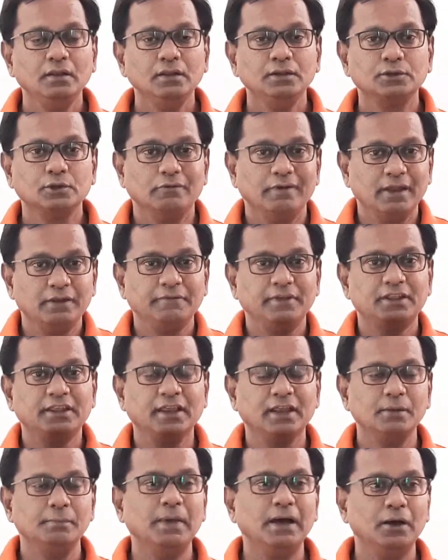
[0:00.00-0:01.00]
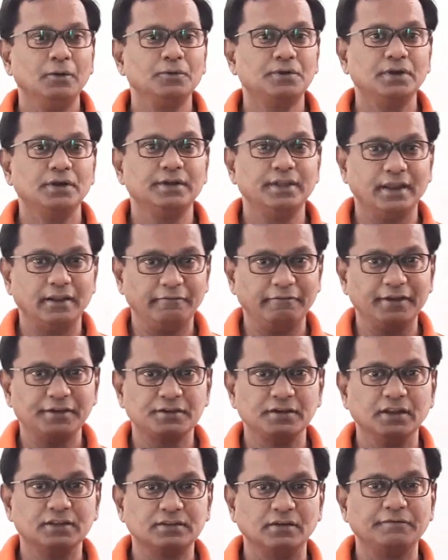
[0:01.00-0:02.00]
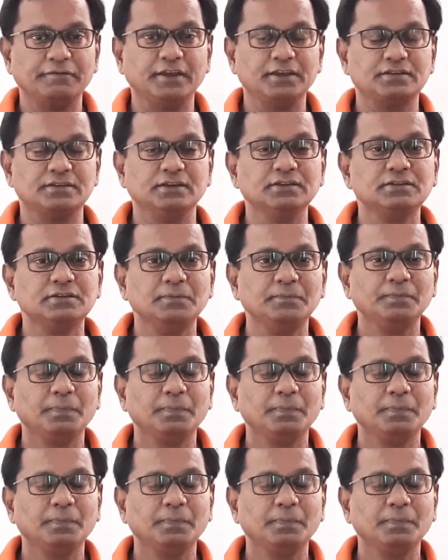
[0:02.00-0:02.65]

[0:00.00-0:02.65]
So when we think about derivational suffixes,